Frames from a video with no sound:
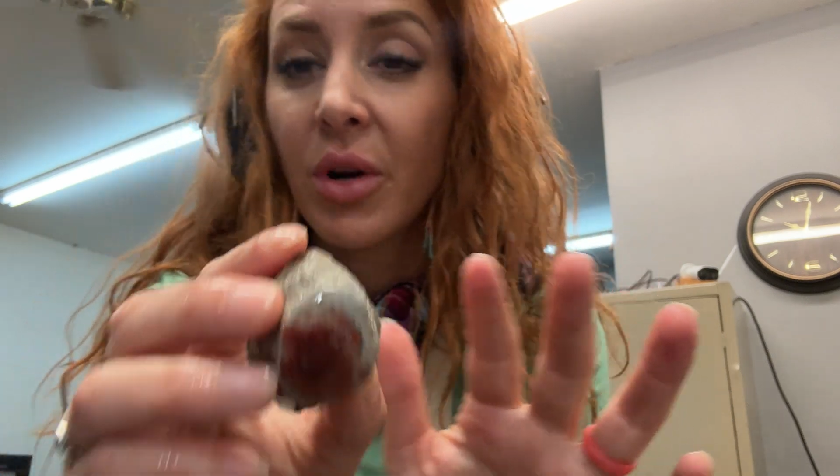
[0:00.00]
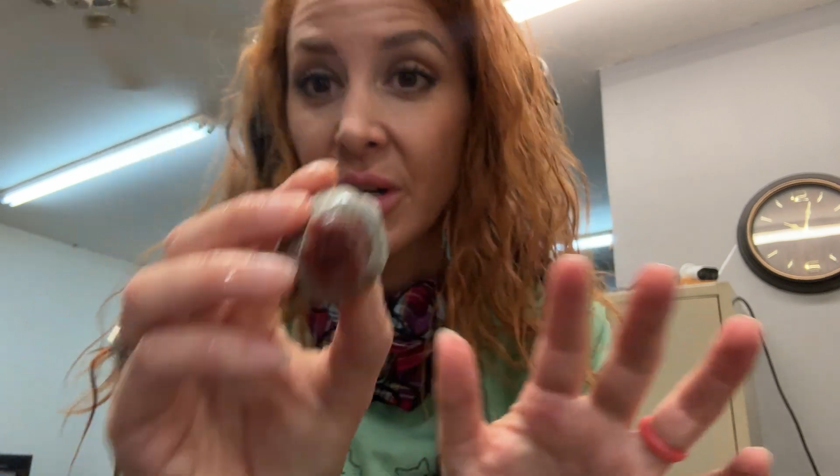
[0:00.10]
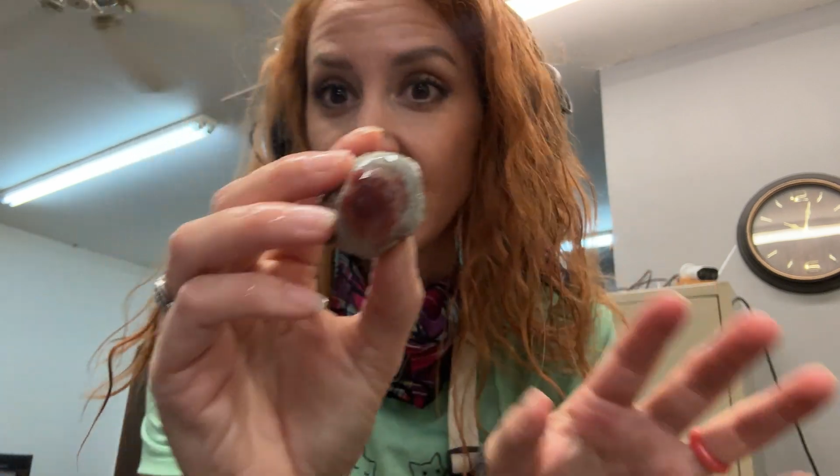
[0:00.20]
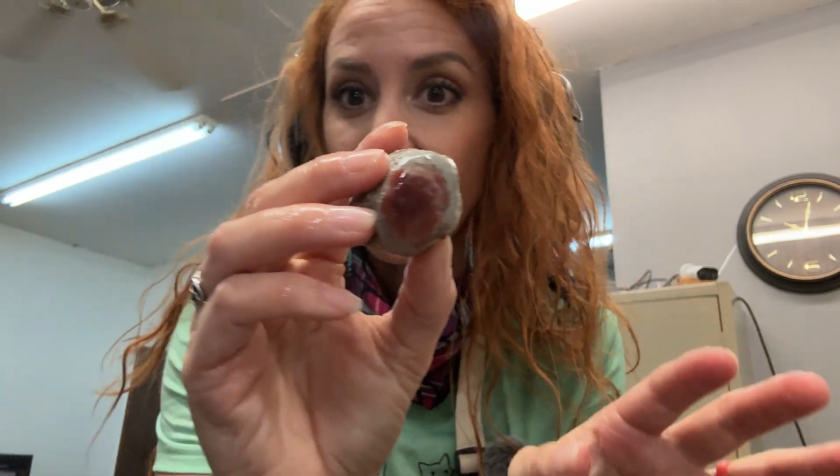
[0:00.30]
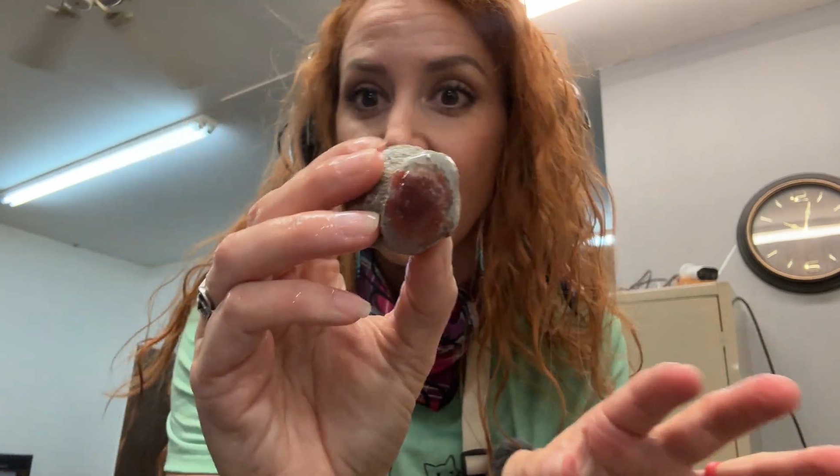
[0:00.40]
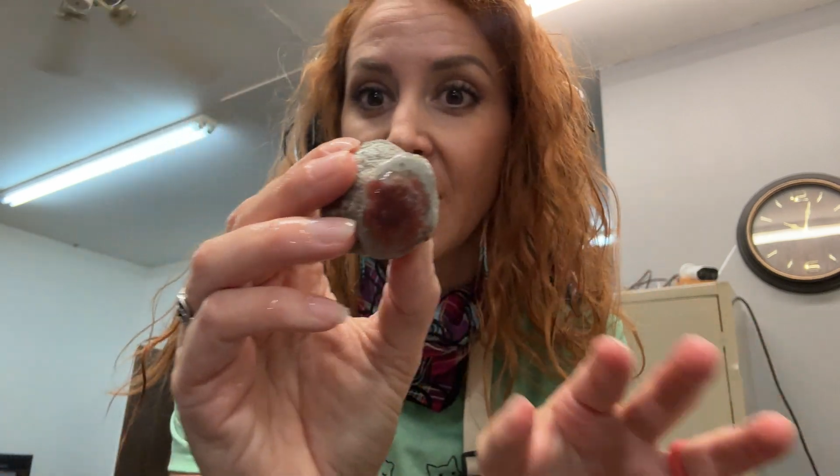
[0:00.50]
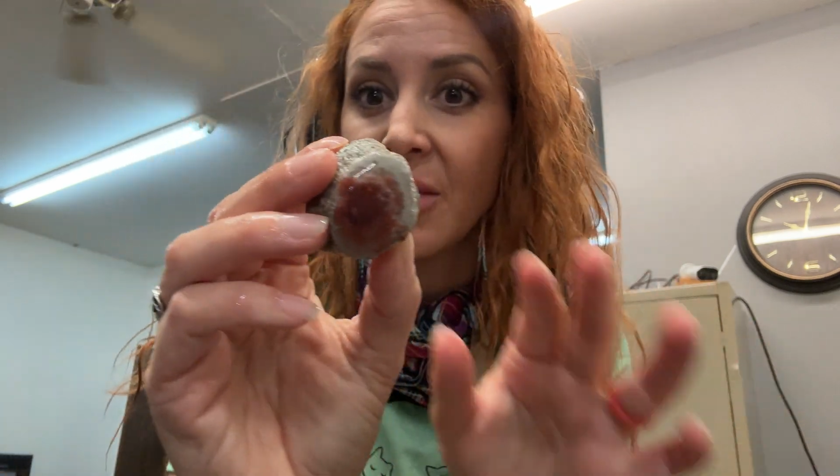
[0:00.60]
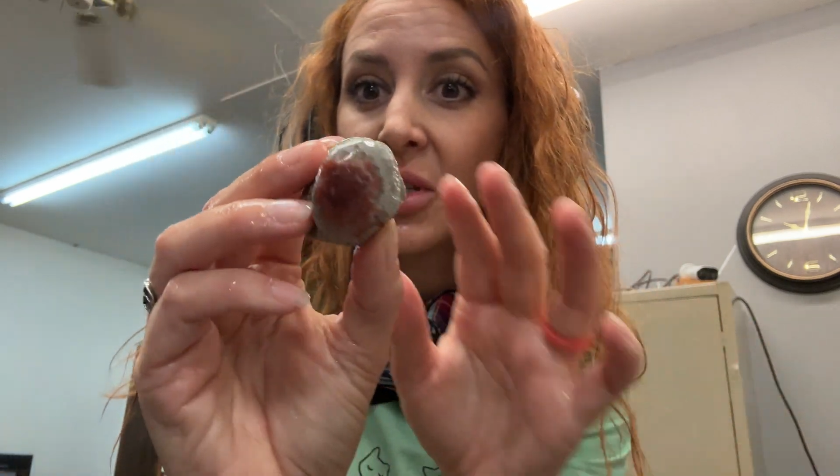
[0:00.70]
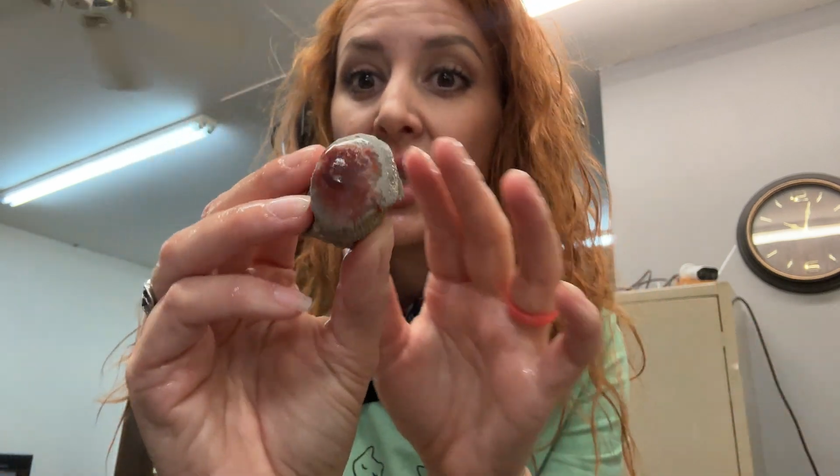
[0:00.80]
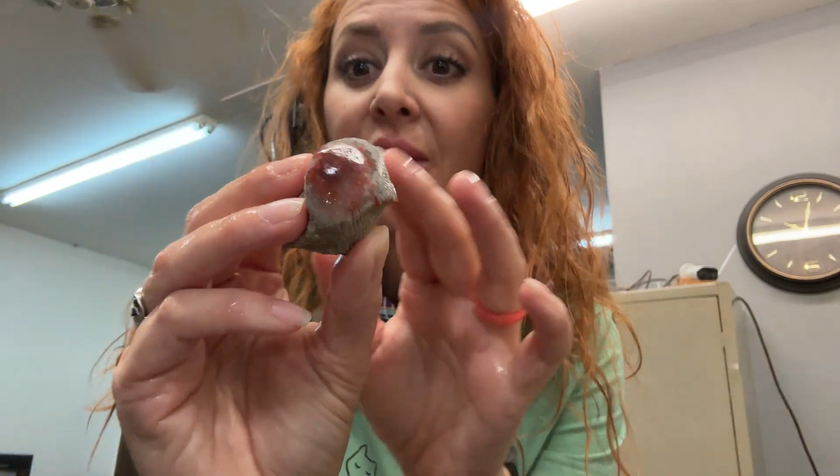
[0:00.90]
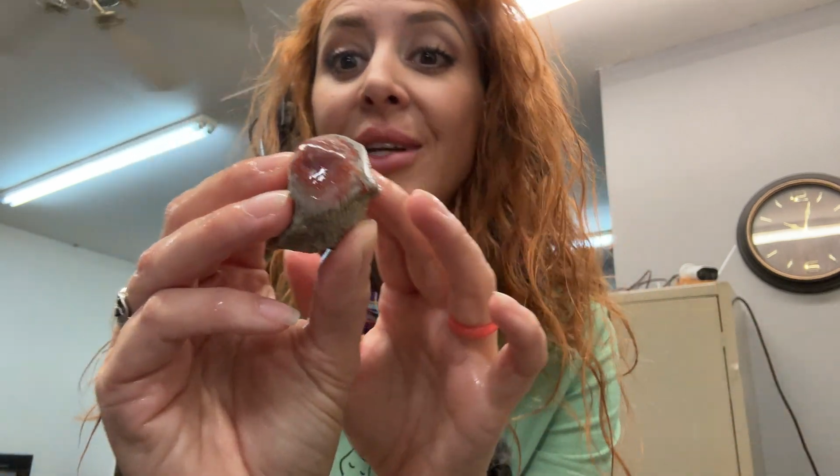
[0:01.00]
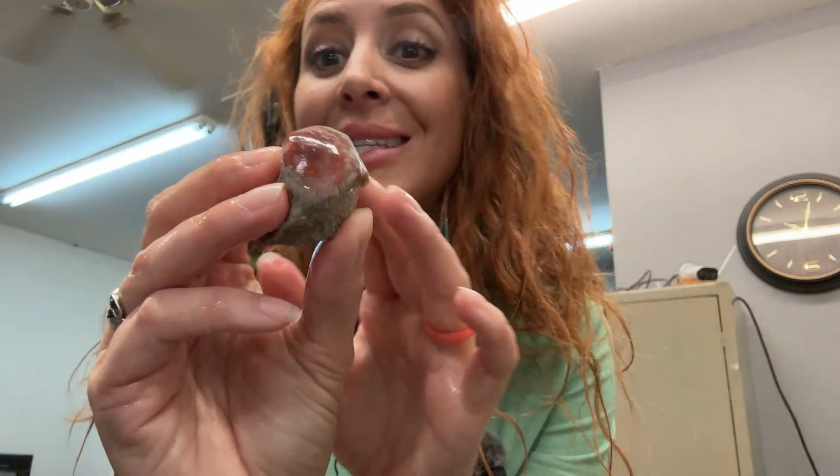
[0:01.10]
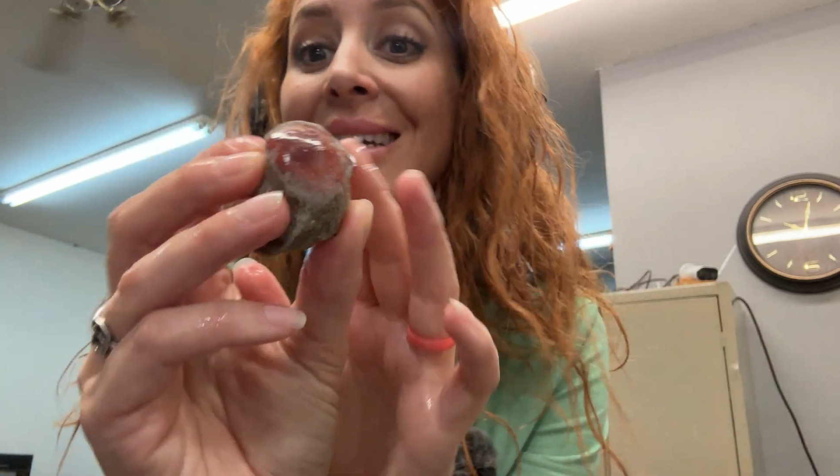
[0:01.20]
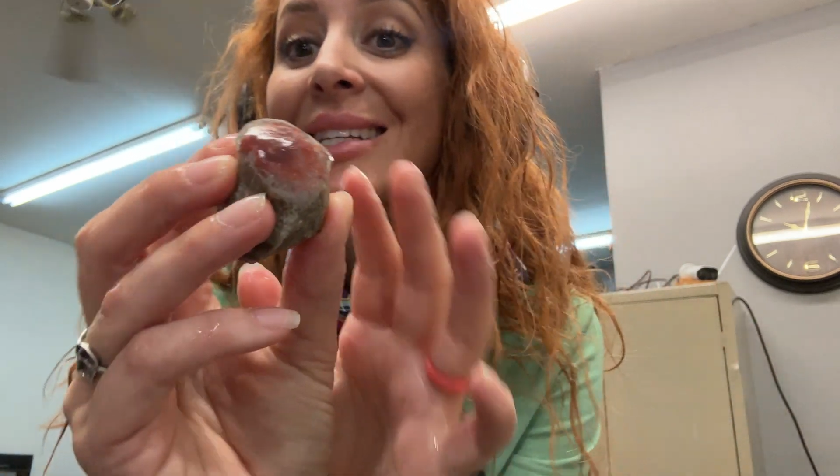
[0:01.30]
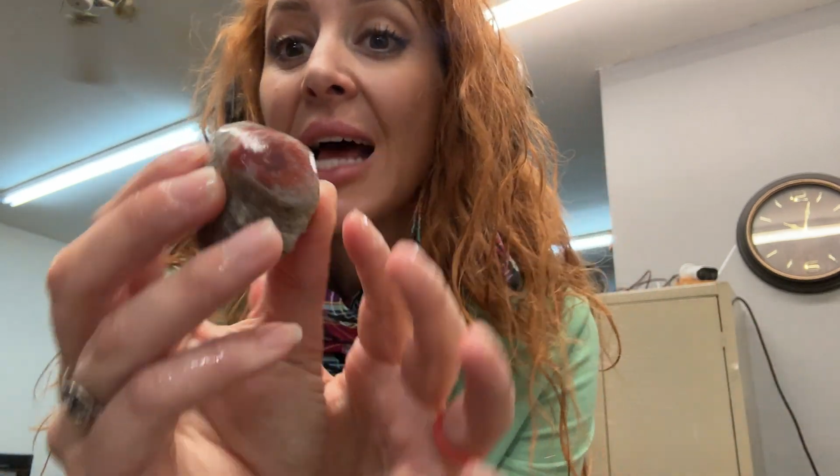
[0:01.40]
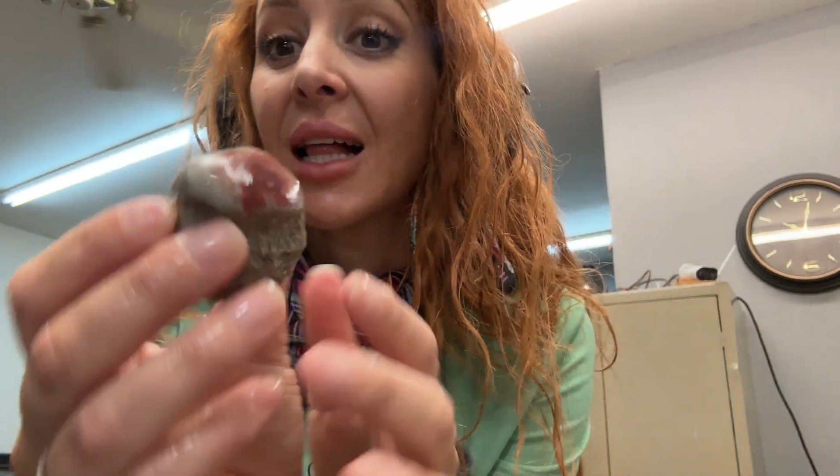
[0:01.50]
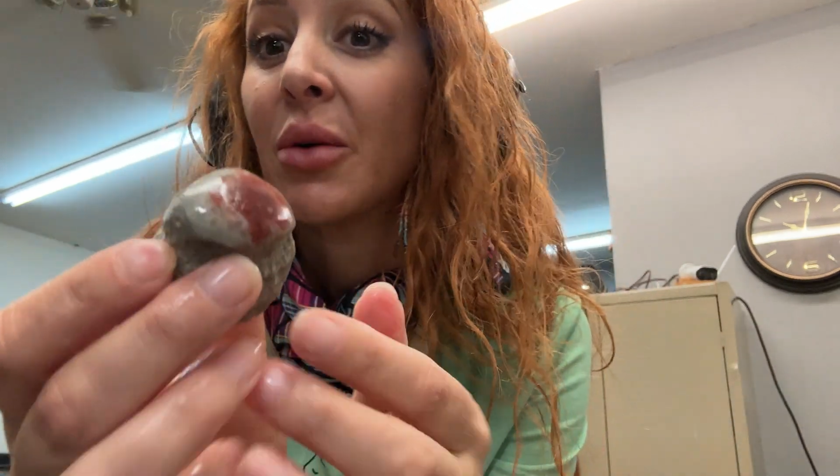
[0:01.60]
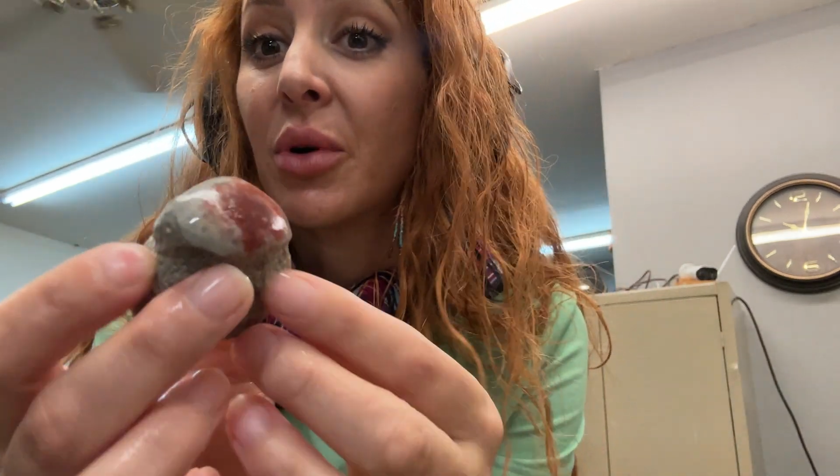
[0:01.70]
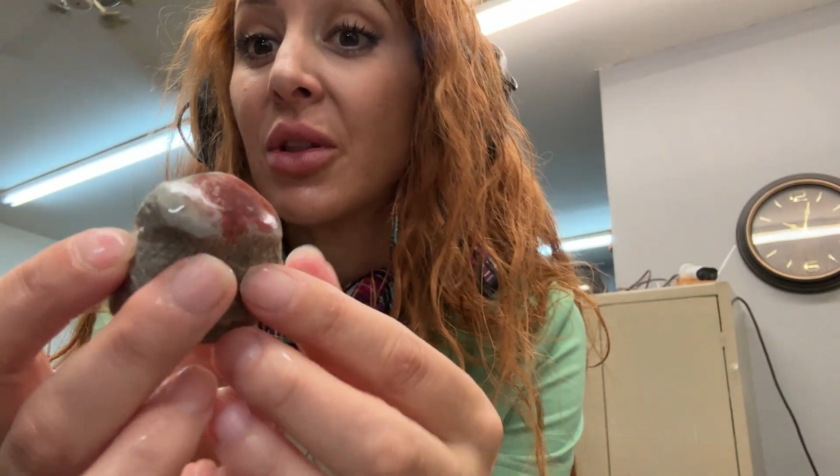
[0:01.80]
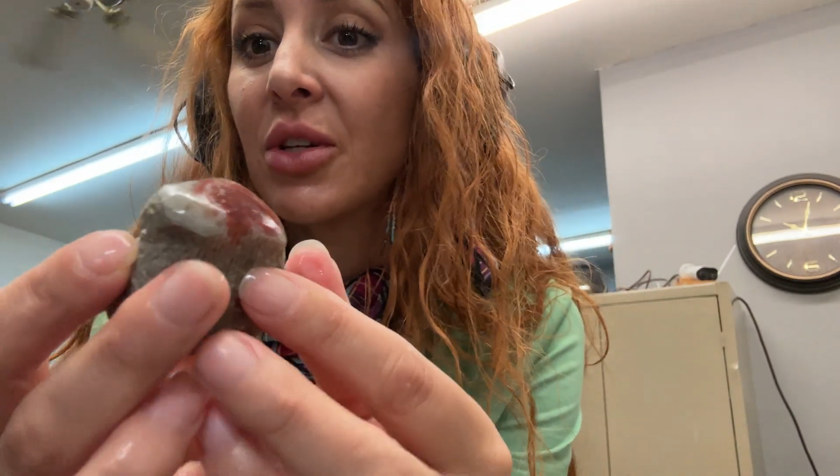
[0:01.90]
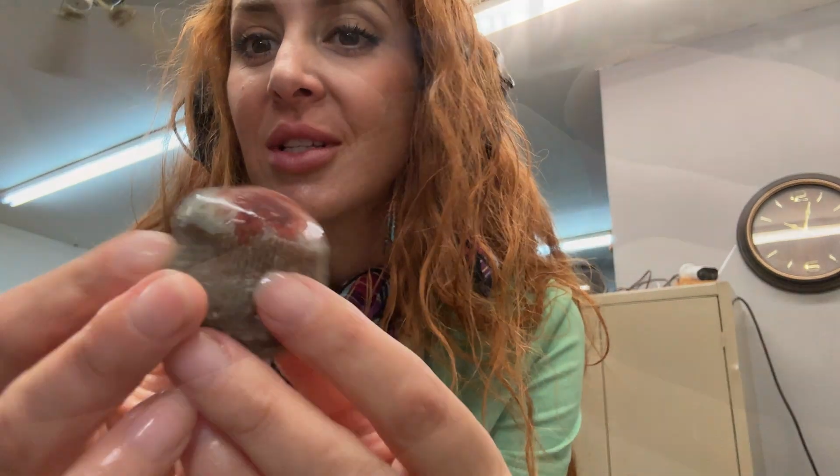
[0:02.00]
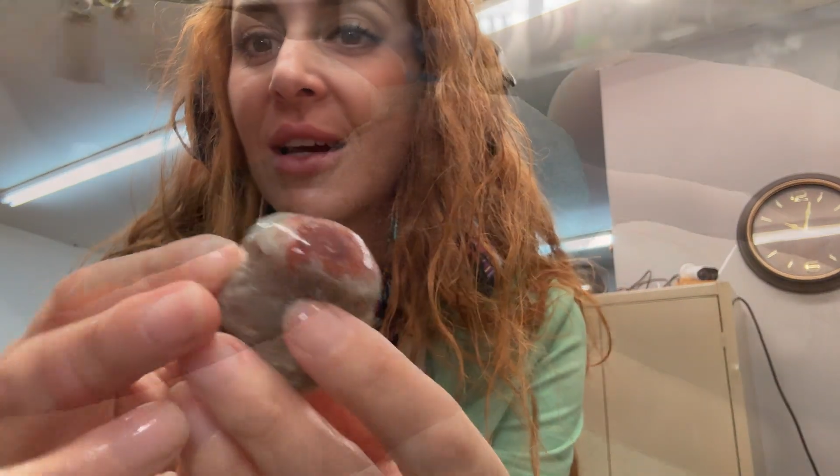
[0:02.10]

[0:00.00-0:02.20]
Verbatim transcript: We're gonna dry it off so that you can see exactly what it looks